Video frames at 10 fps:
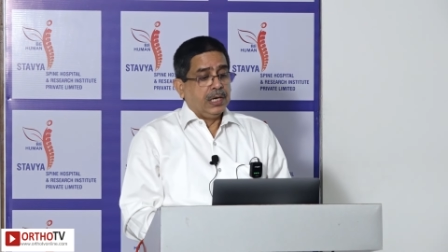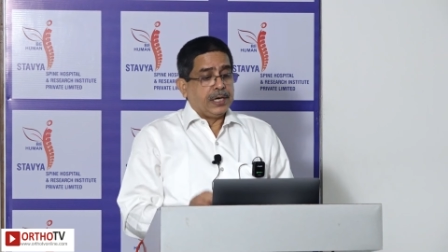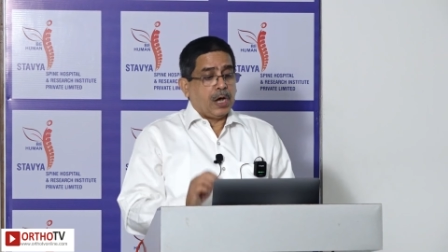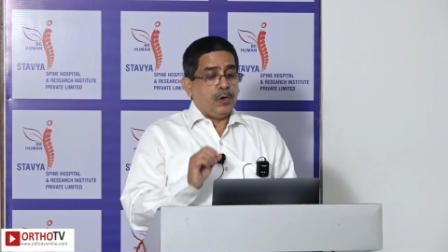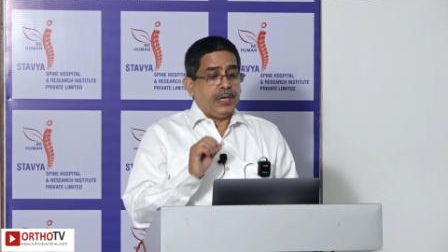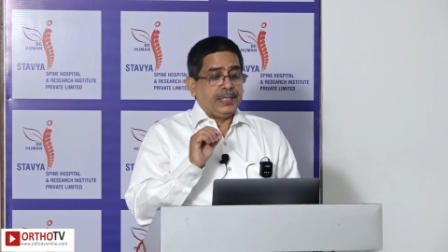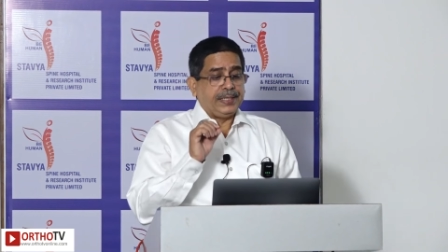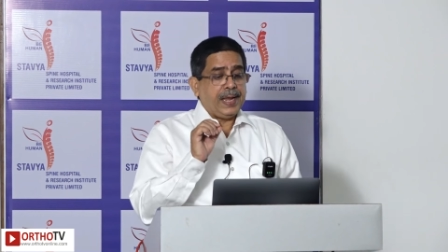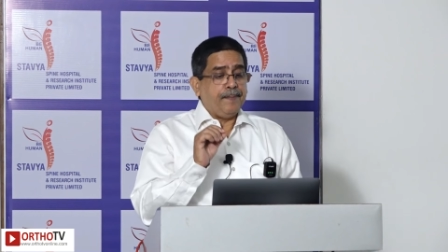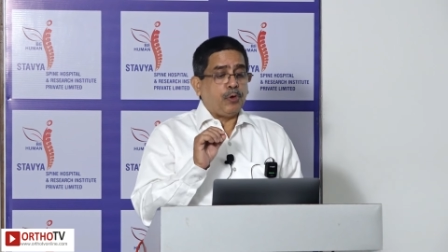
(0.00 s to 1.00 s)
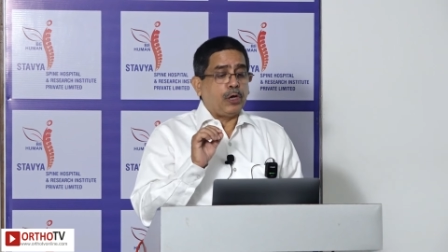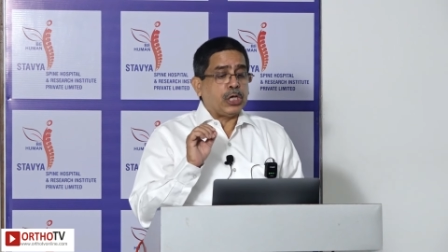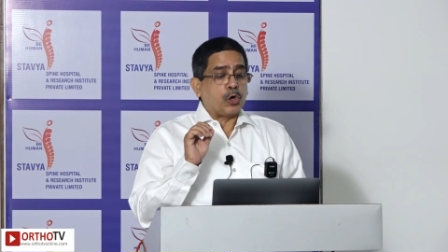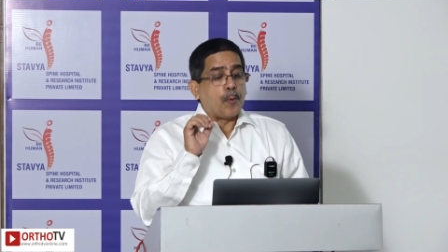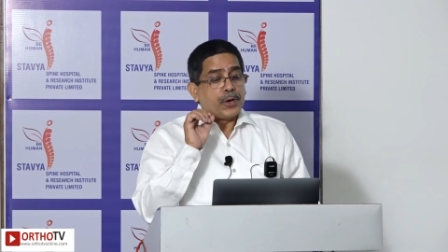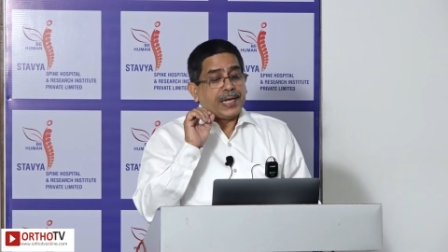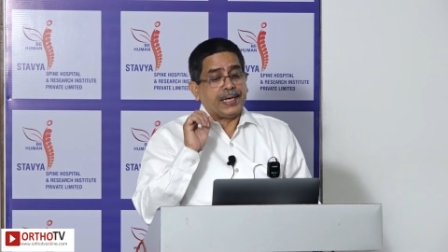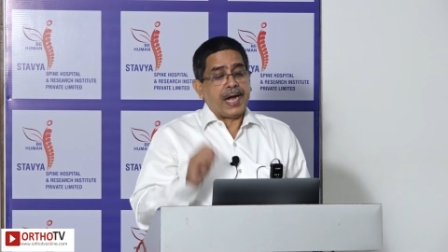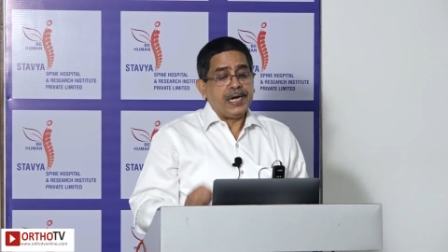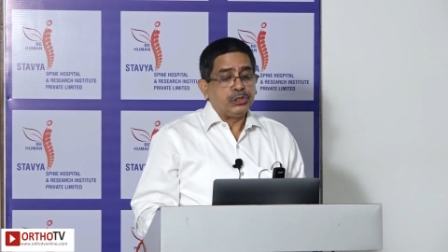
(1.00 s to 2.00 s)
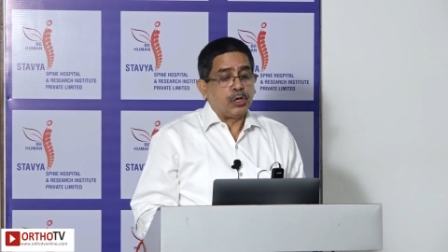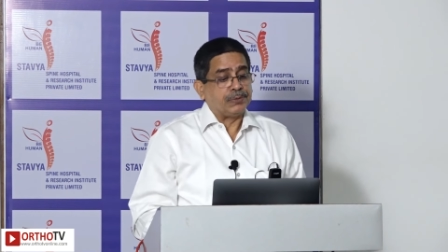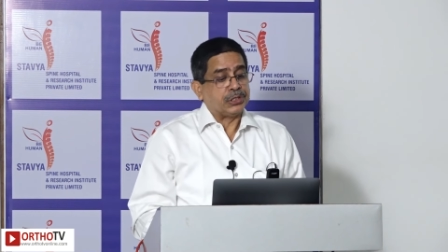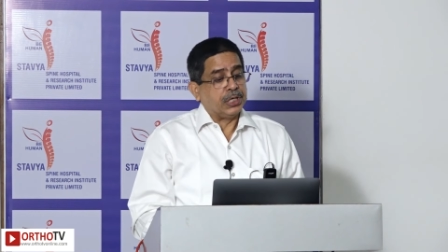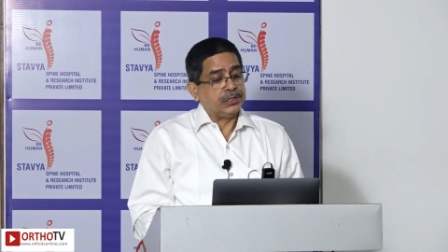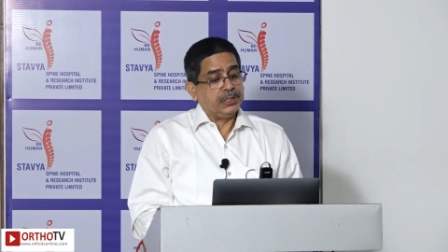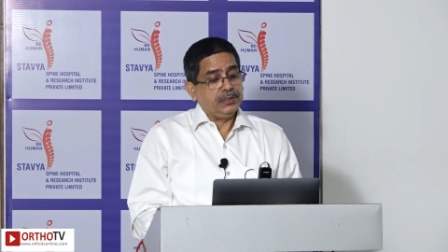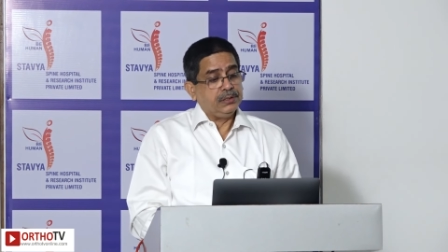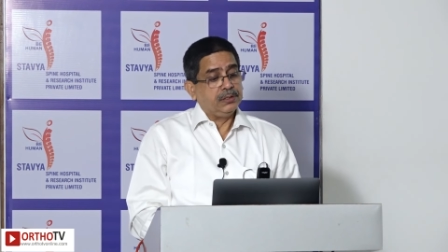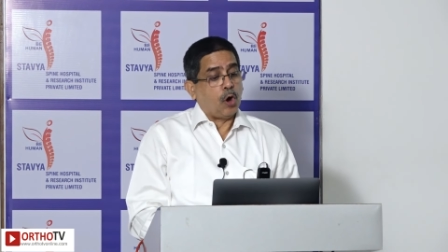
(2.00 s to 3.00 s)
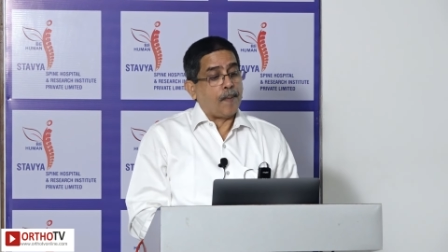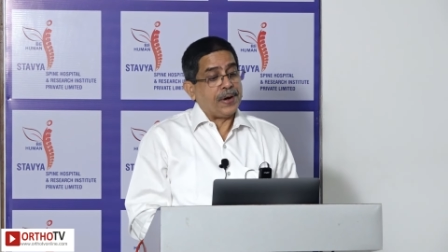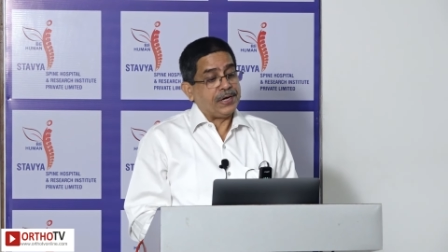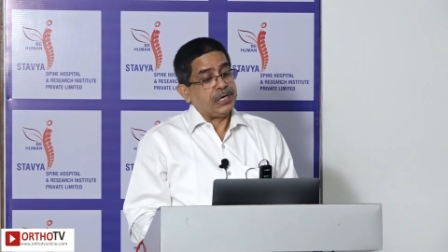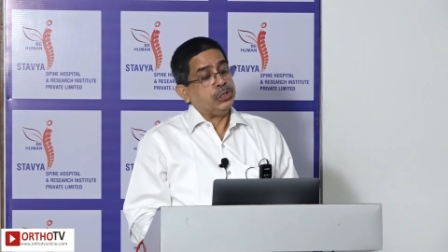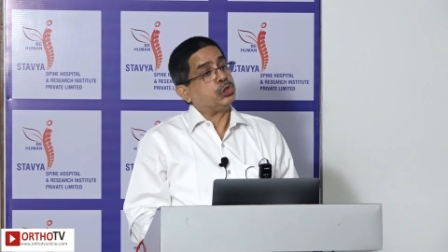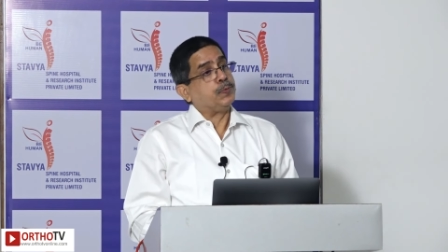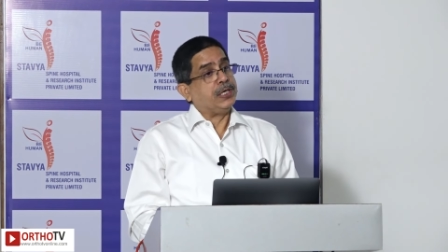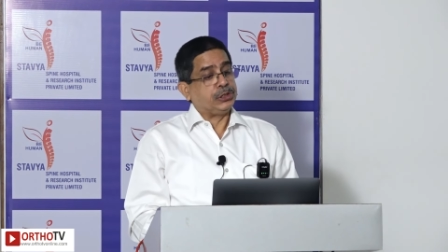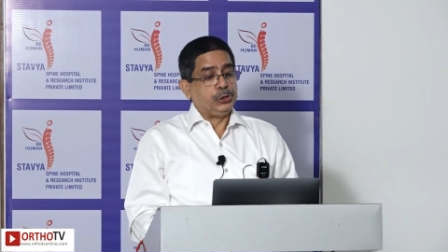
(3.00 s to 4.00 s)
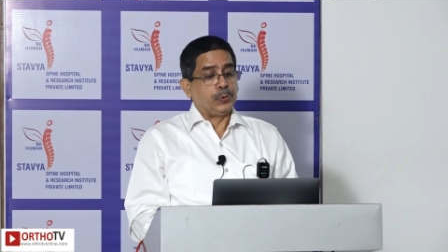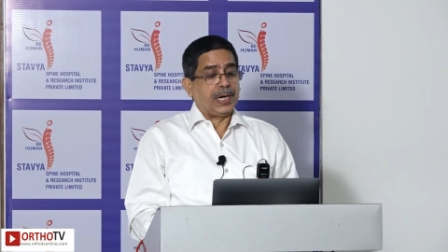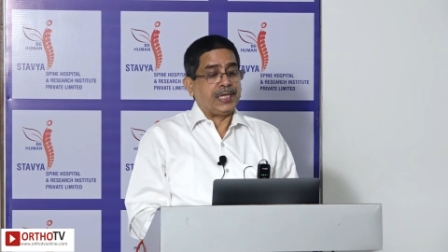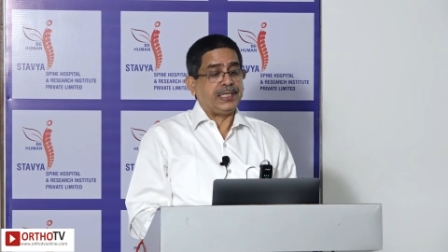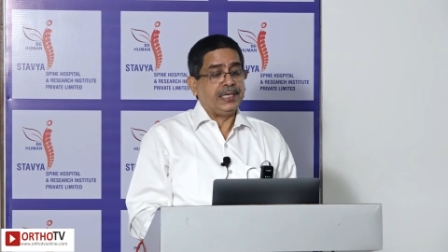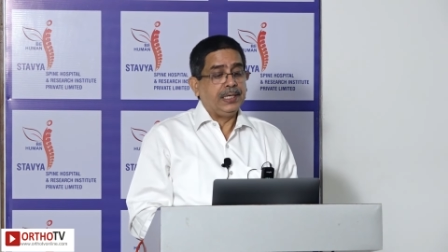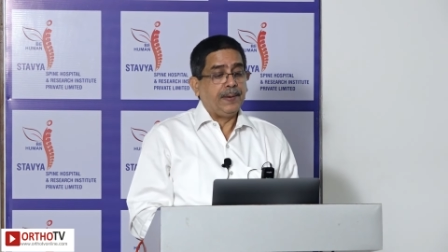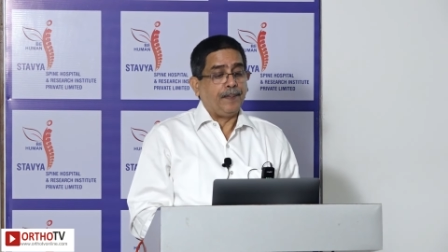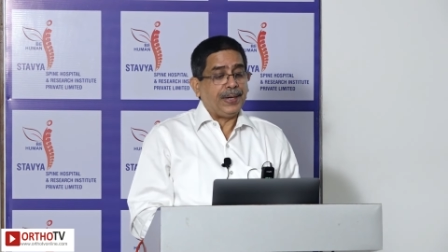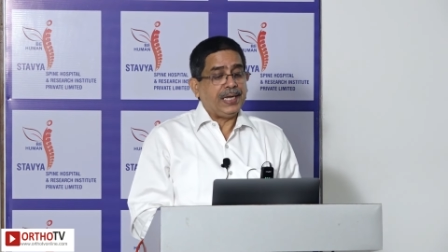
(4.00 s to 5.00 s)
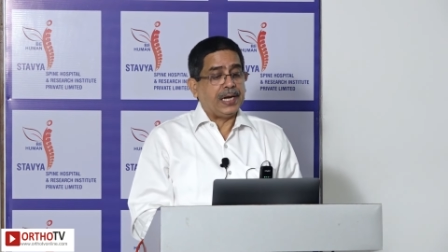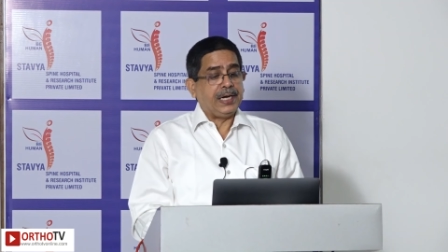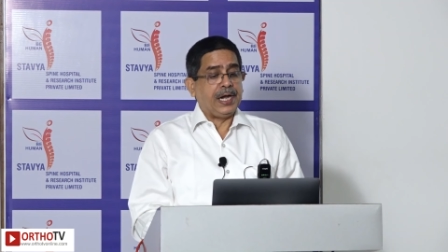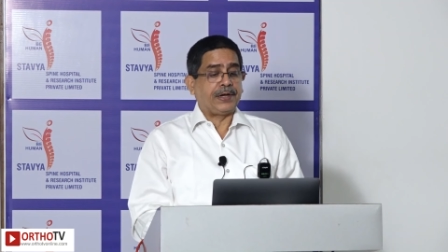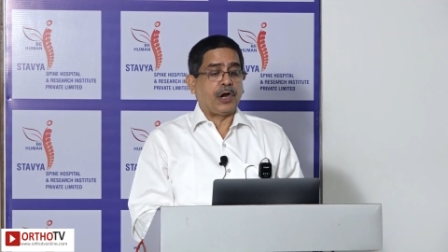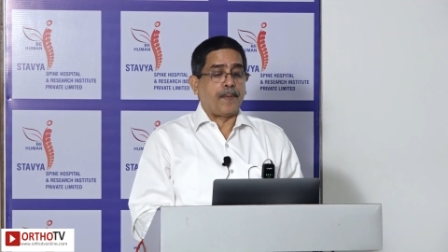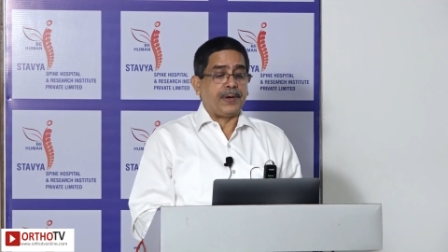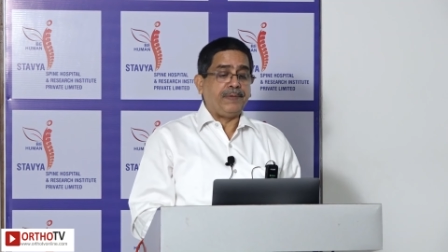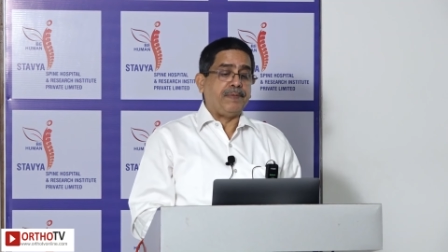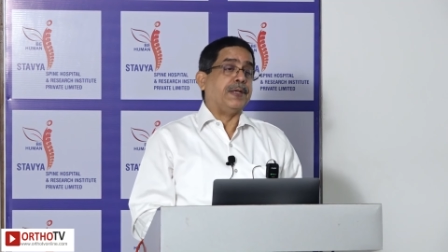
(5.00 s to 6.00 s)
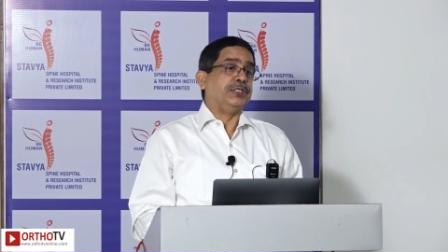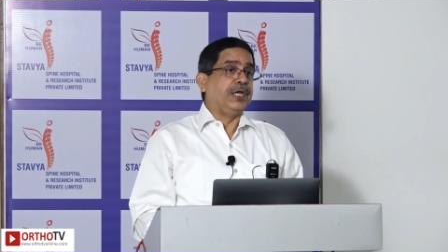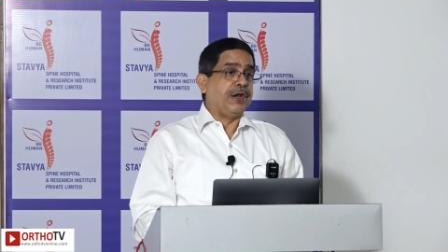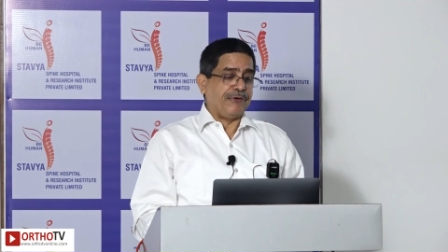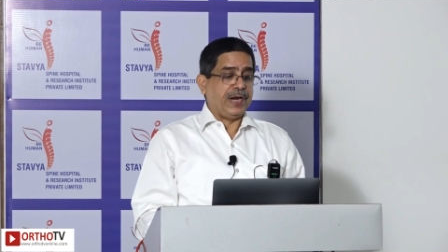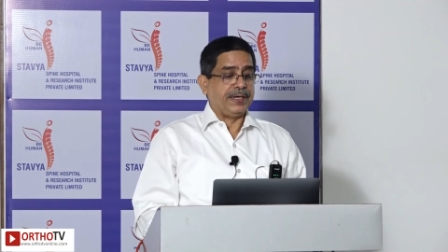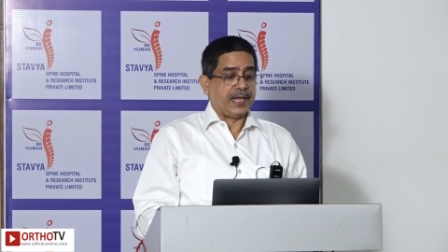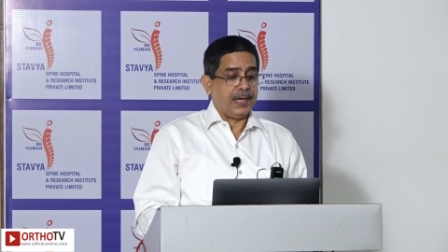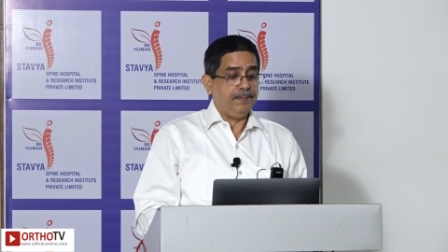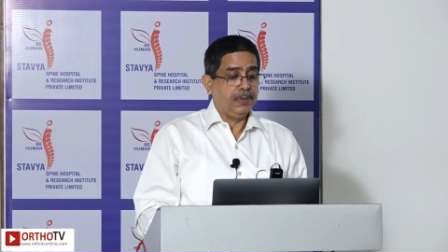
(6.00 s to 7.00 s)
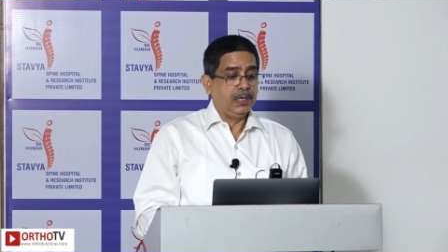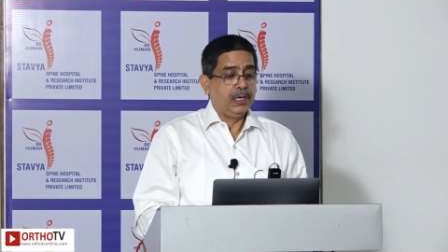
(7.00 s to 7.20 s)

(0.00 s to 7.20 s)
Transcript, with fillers: Now they employ the robotic guidance of the surgeon, operated instruments utilizing pre and intraoperative imaging in real time,